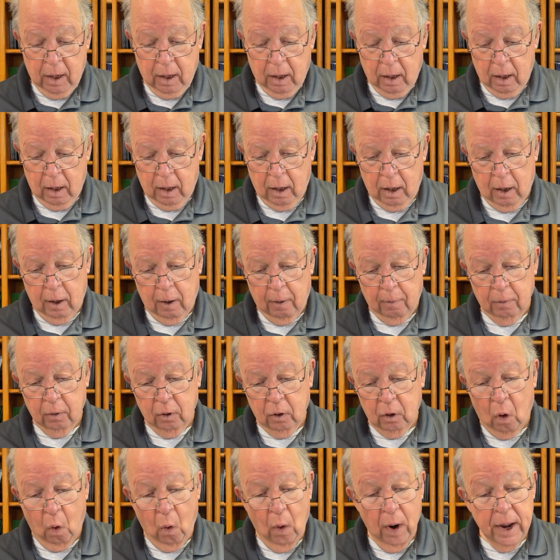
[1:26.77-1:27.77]

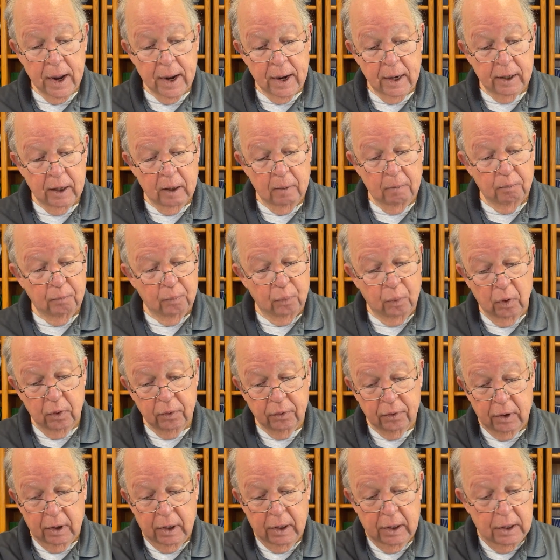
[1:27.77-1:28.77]
Go ahead and
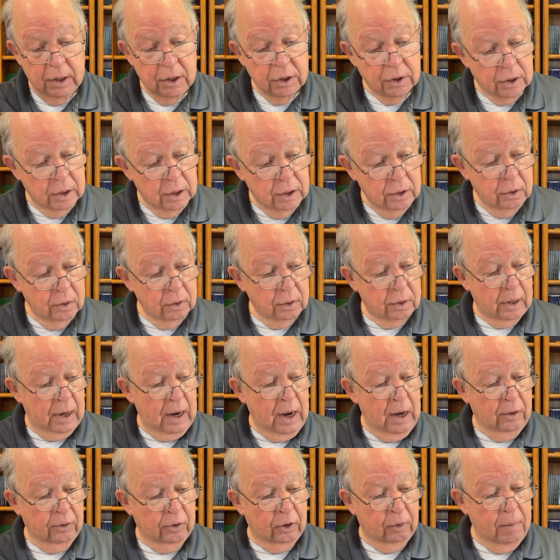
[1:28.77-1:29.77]
put these in your
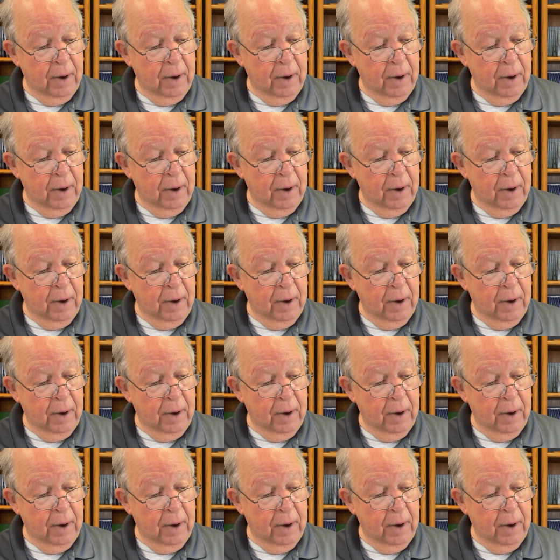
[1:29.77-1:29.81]
calendar.